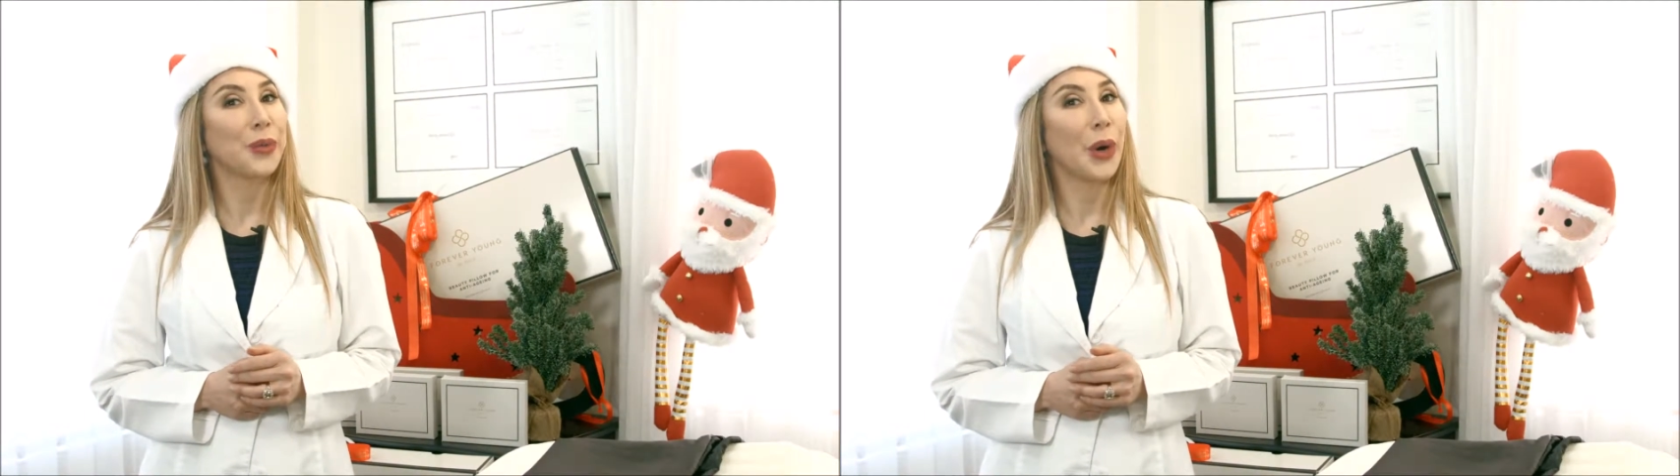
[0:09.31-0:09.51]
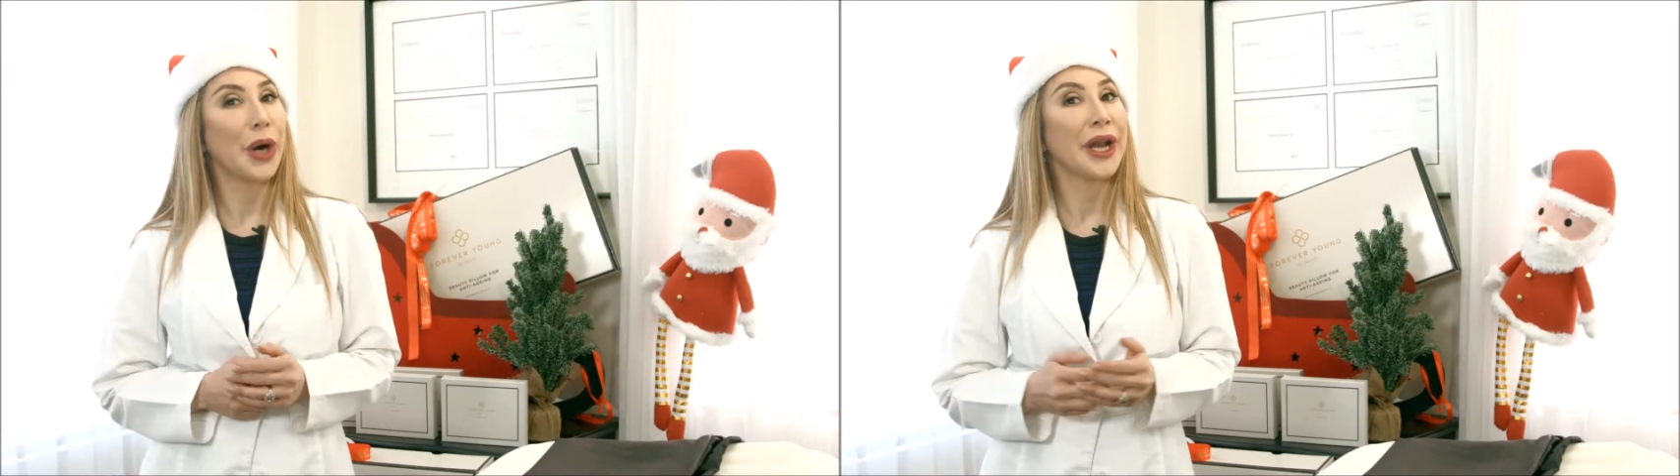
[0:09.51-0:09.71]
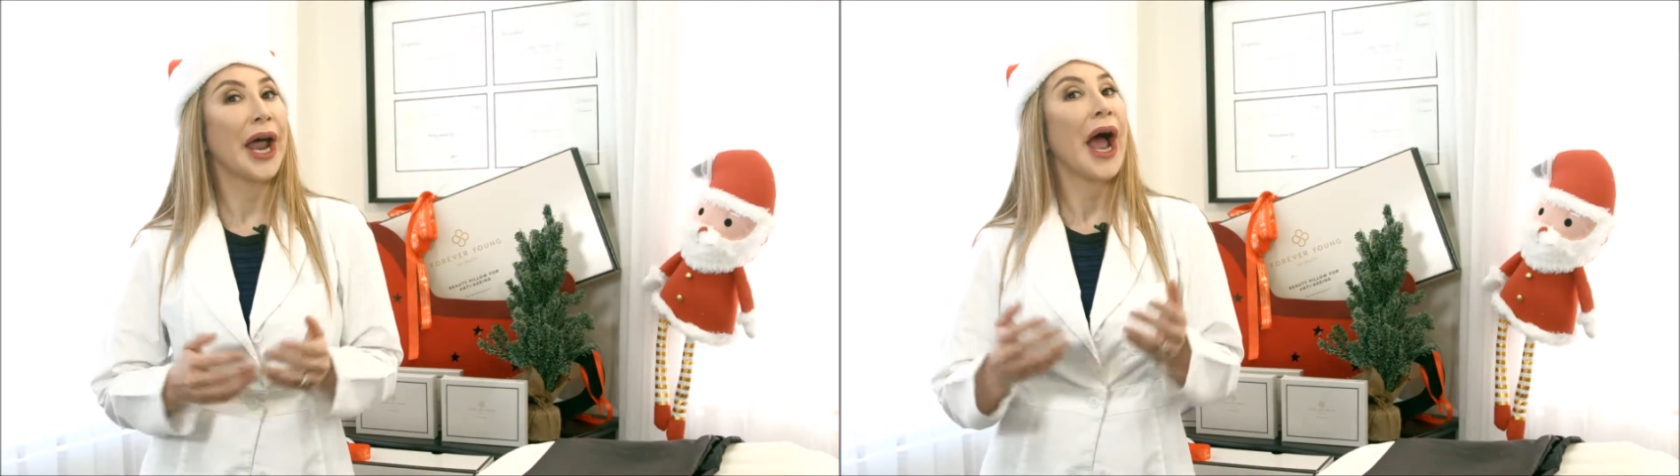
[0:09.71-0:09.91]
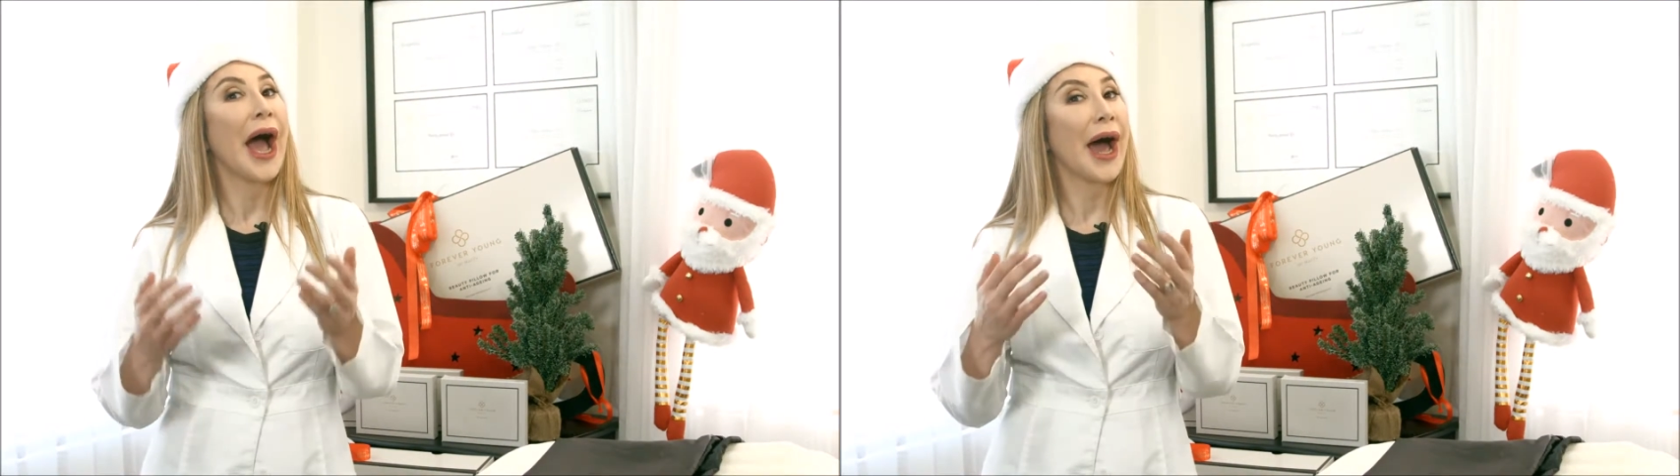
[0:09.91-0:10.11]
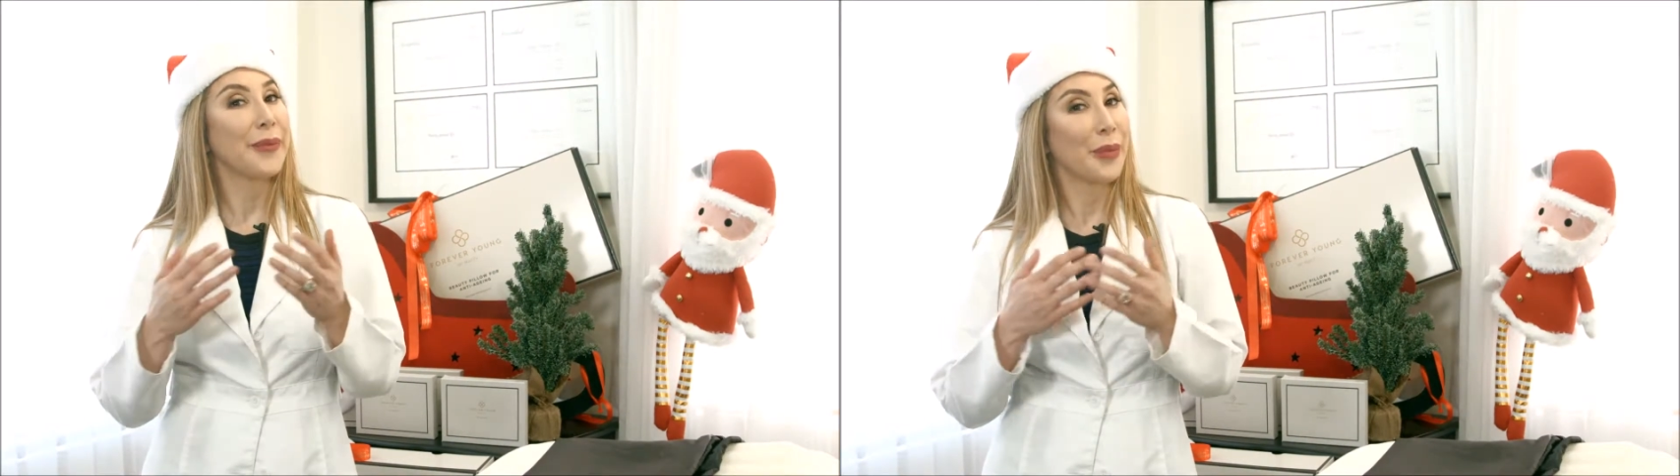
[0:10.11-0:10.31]
but
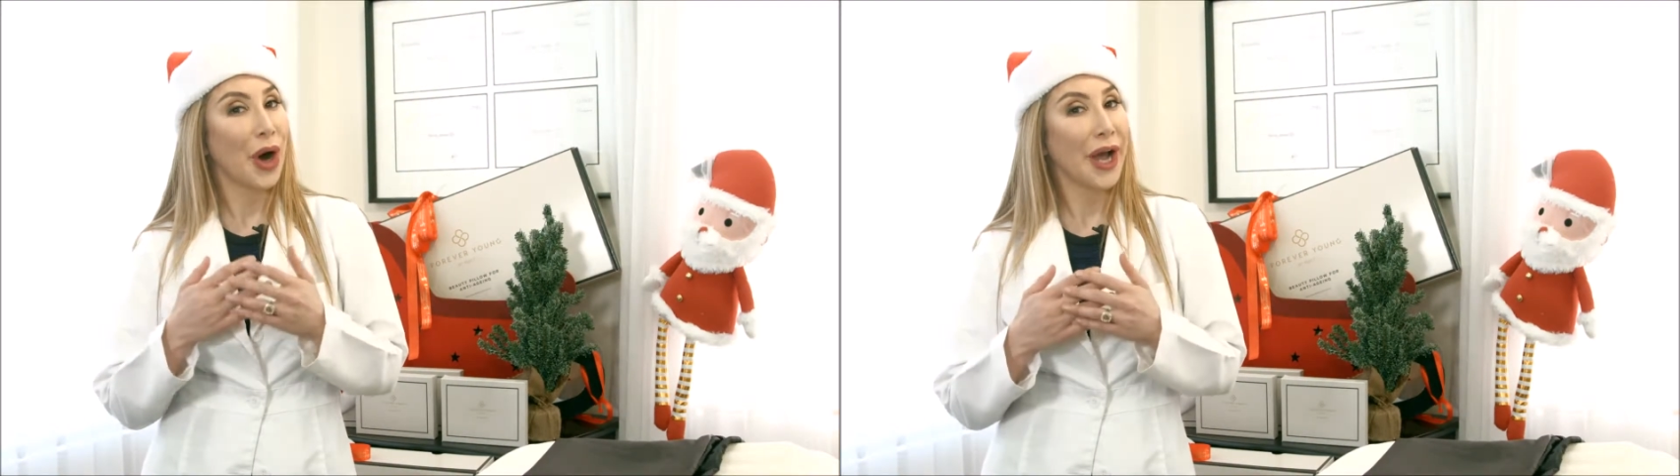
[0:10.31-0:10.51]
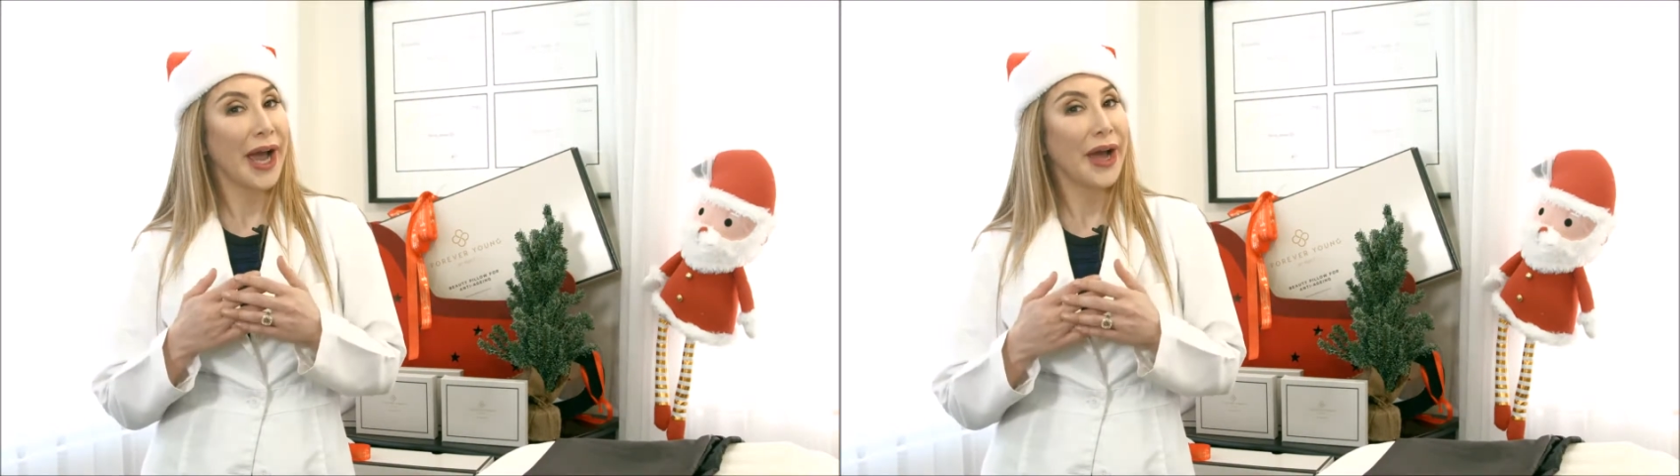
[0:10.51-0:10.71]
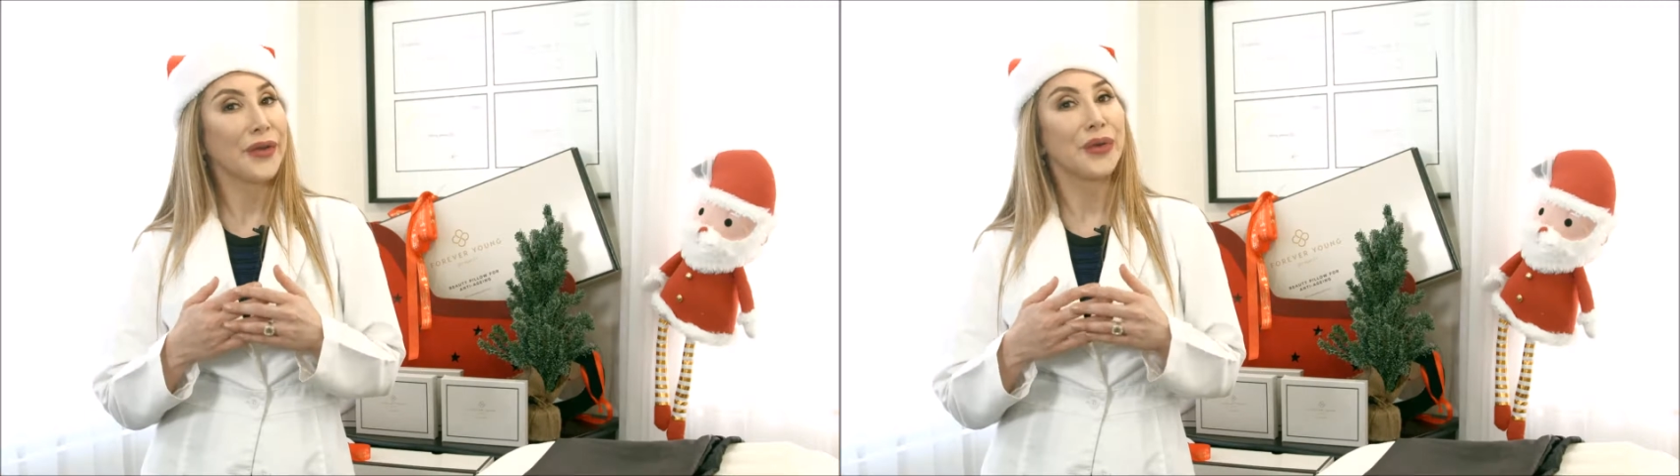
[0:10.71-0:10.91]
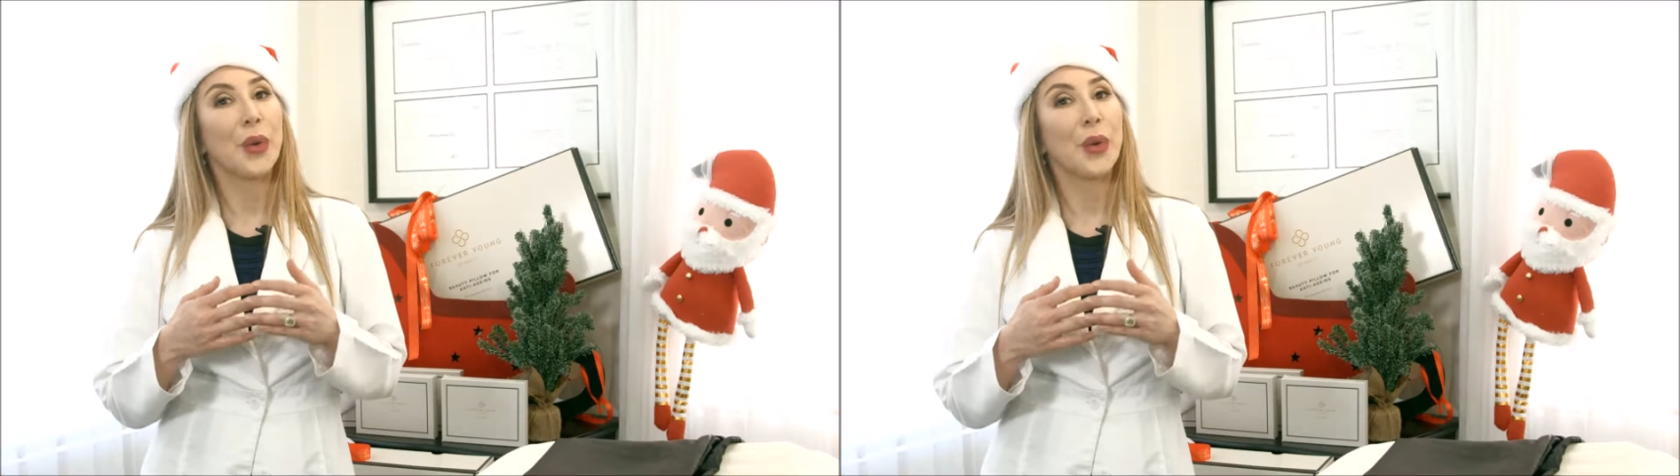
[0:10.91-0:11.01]
at my house,